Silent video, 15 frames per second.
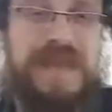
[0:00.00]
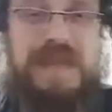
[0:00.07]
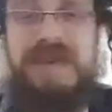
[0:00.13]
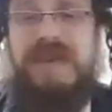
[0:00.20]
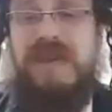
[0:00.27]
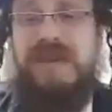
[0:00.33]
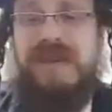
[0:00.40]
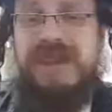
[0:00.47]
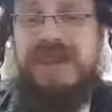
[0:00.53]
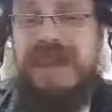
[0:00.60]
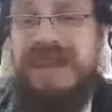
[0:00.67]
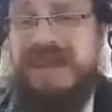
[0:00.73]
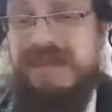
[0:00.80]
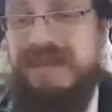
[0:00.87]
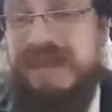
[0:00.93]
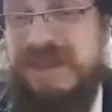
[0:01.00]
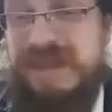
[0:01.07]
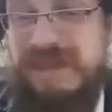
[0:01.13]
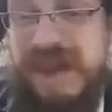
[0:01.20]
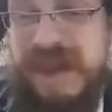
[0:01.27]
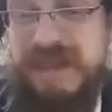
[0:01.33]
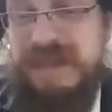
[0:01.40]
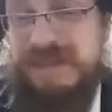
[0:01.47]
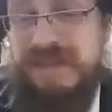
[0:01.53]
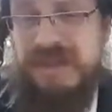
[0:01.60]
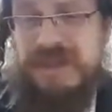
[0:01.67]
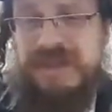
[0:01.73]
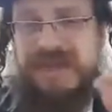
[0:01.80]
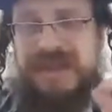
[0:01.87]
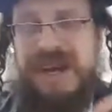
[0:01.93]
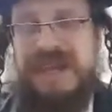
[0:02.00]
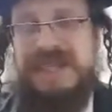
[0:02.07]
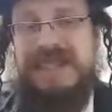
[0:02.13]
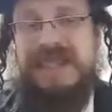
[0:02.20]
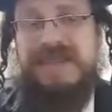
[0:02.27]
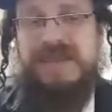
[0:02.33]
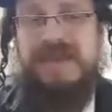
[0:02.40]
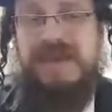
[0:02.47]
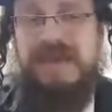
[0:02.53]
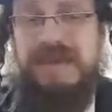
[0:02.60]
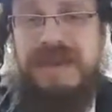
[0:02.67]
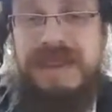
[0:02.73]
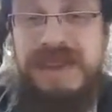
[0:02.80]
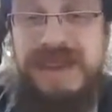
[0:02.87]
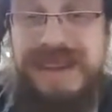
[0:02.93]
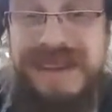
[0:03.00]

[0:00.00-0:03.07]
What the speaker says: But all the lesson was correct. It was just I said the wrong